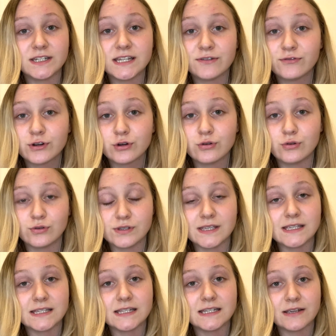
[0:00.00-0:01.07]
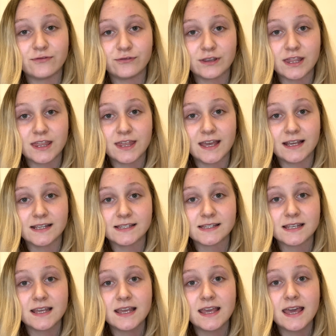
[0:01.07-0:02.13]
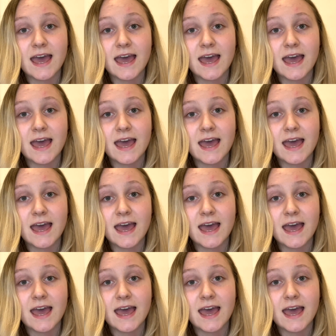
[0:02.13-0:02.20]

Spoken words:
different courses and different things,